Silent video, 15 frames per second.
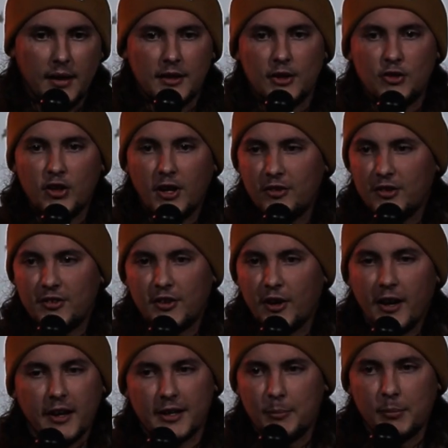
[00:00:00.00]
And the judge is
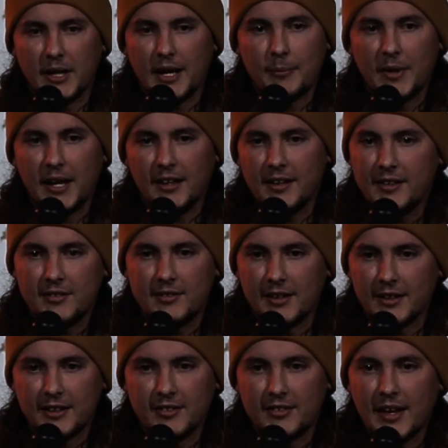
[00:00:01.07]
talking, but I'm not
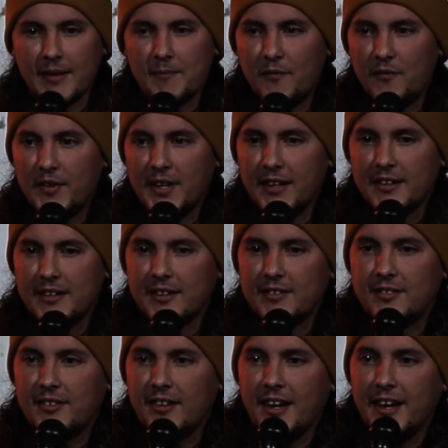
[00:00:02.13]
listening because I'm feeling the
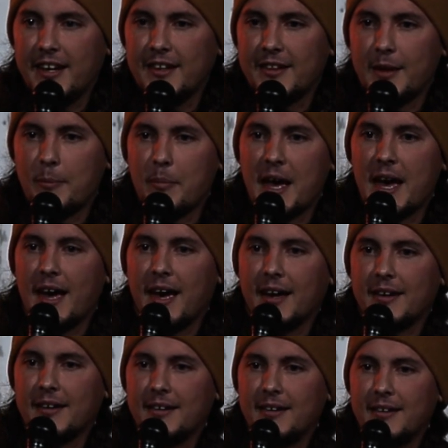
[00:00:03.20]
slide in the
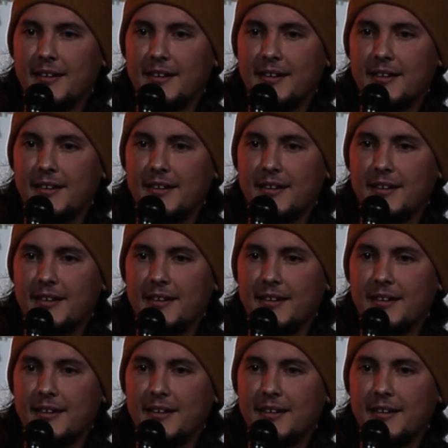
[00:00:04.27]
back.